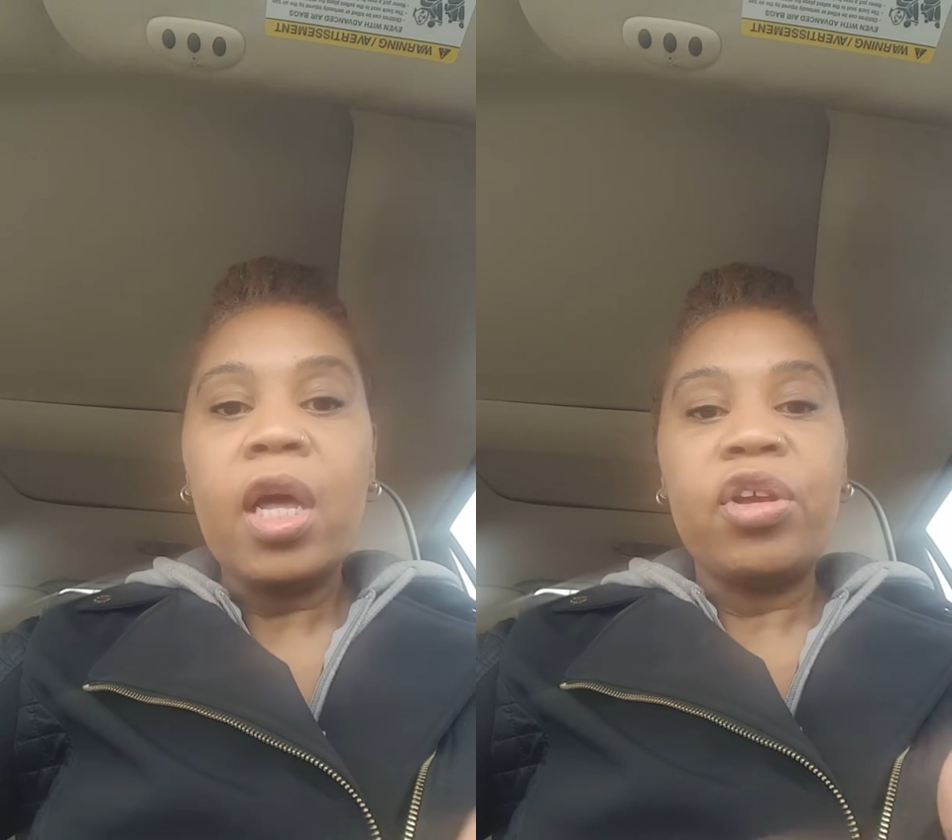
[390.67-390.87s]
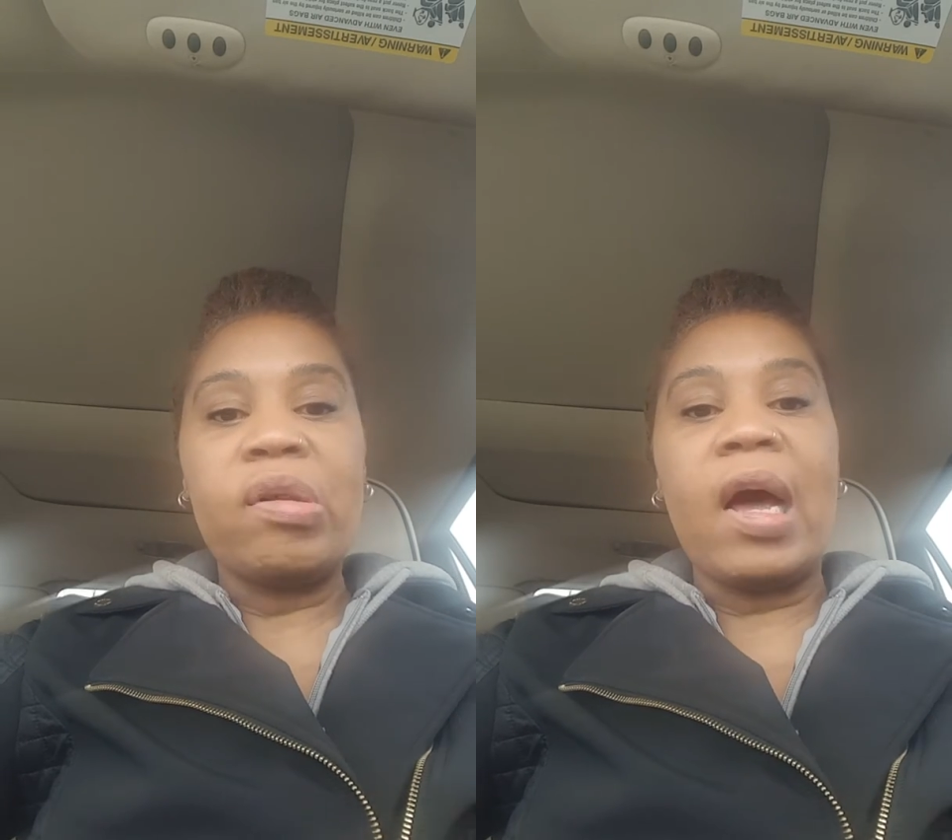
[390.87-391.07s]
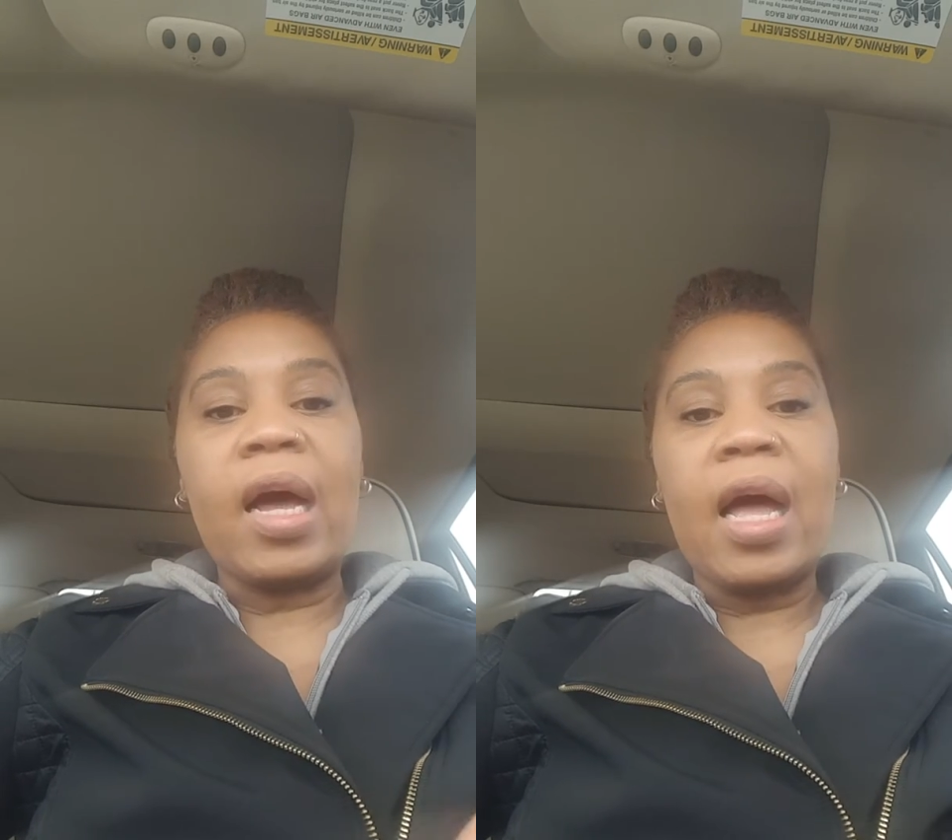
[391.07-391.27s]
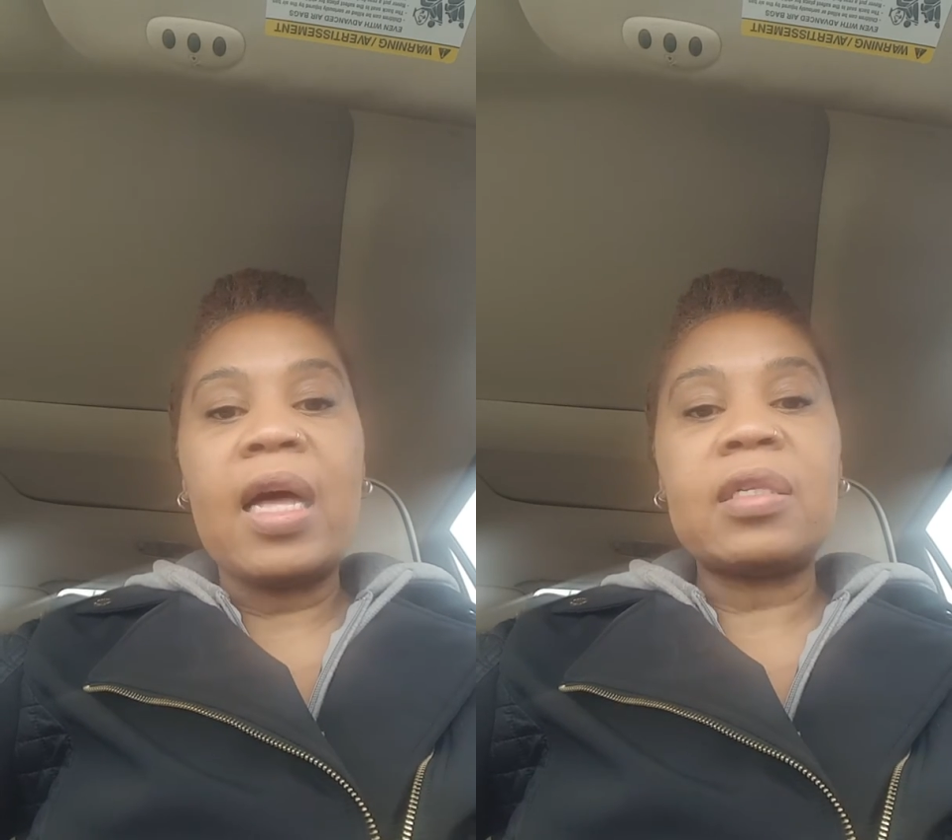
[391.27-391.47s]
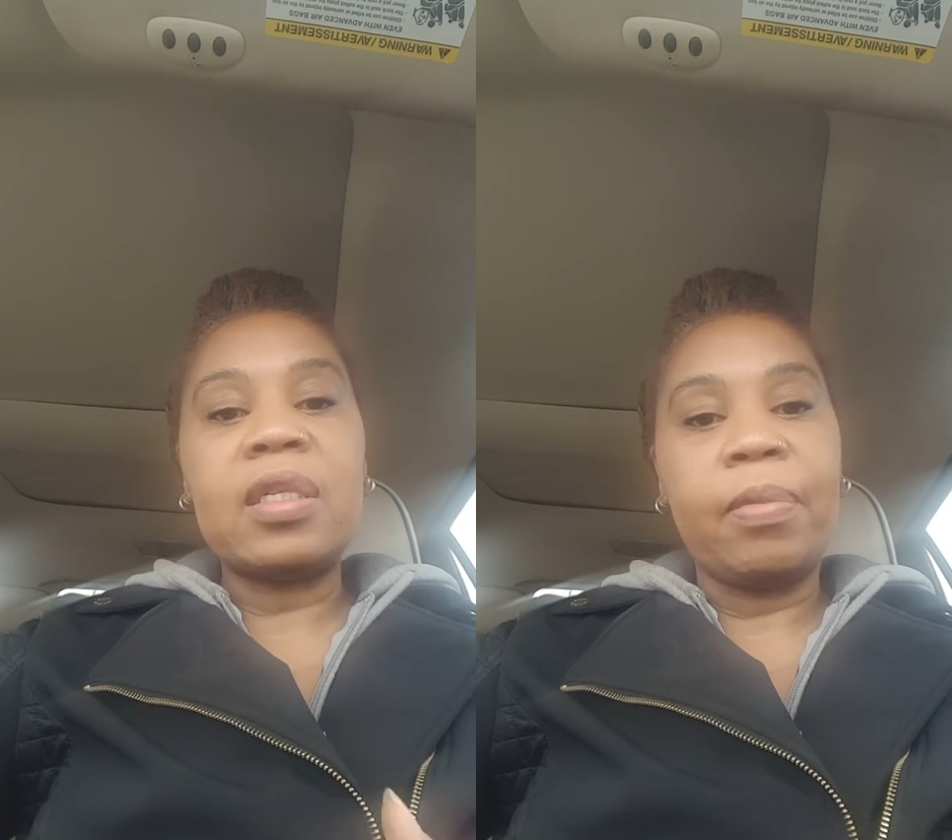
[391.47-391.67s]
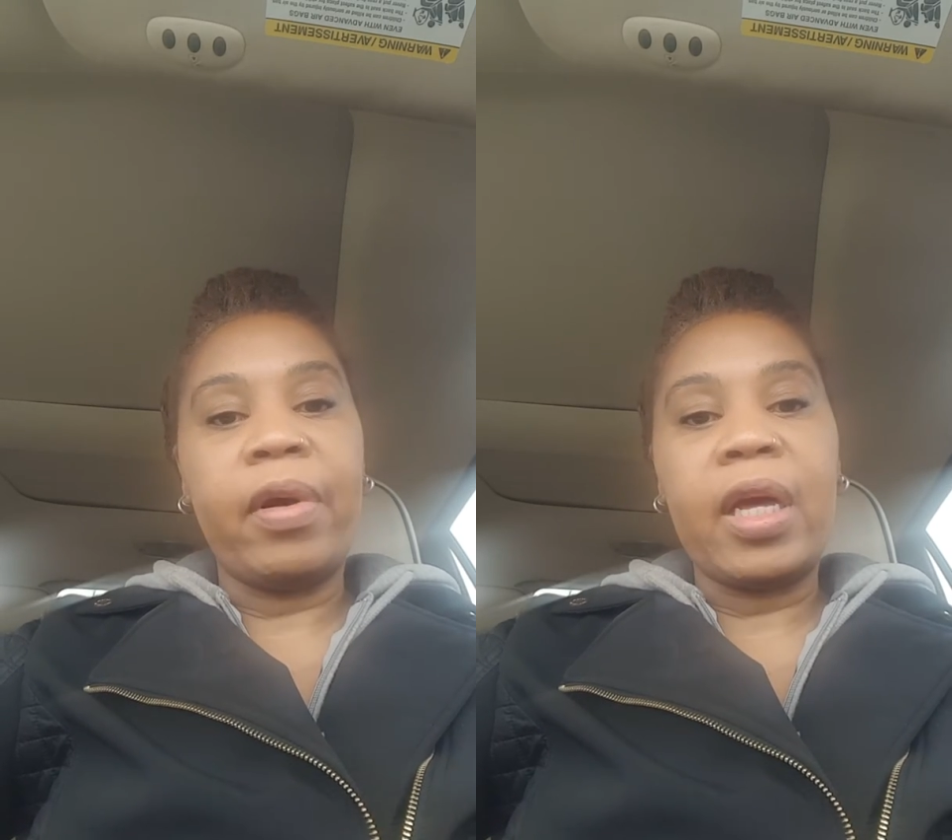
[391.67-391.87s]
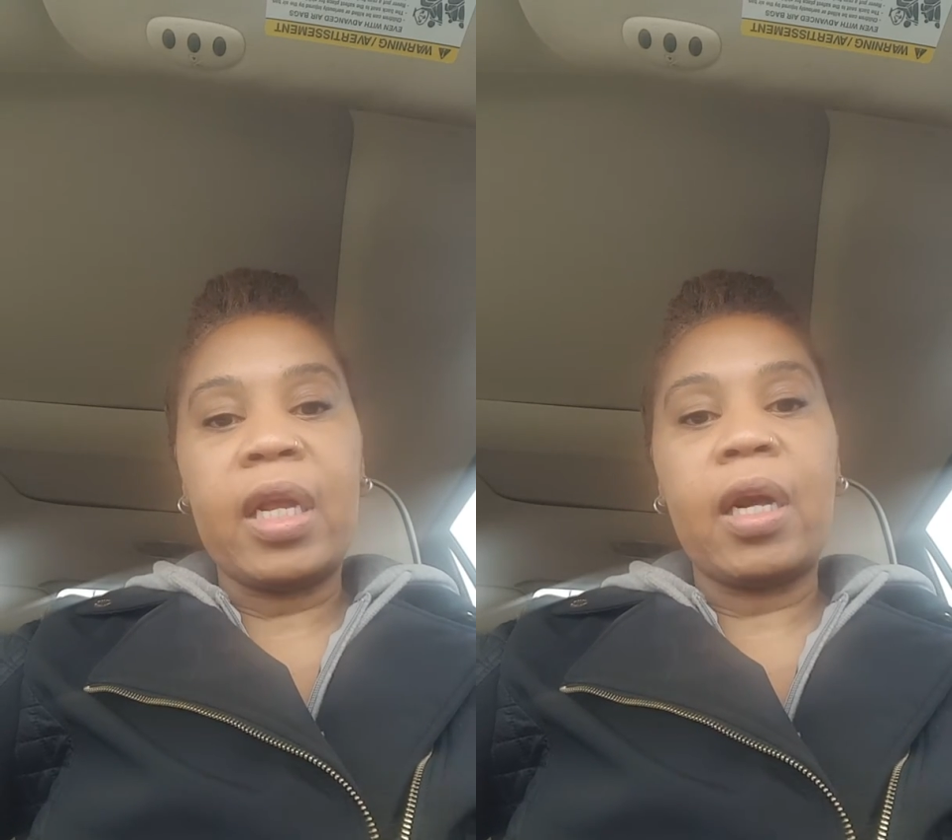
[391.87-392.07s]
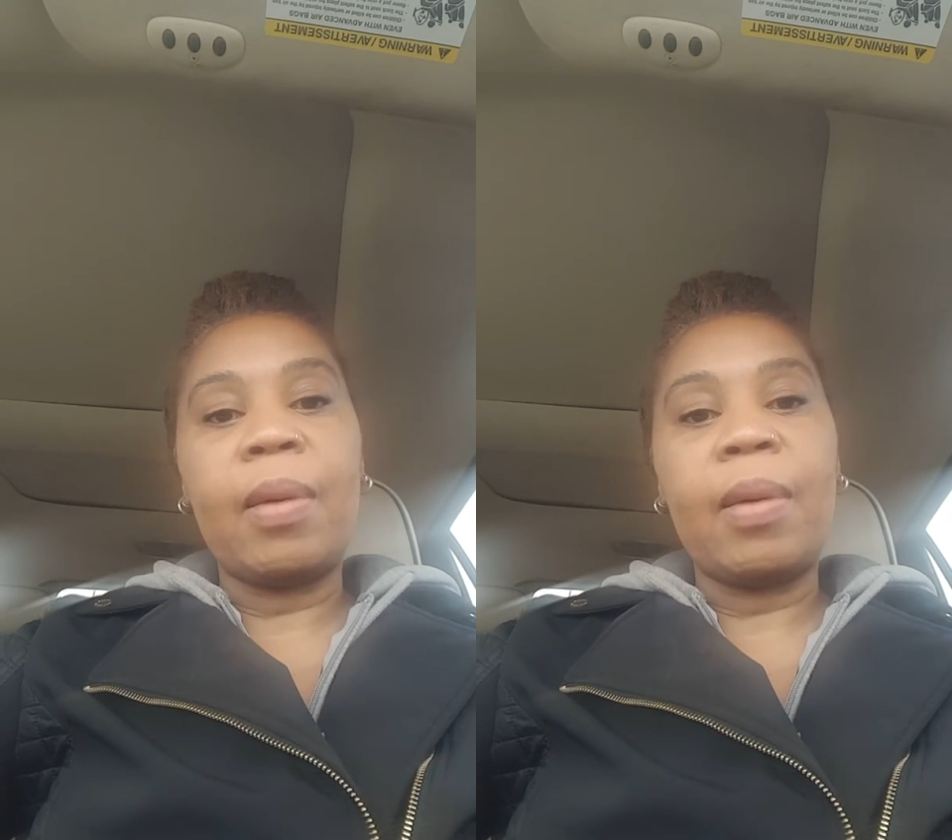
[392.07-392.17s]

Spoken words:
you're not constantly bringing that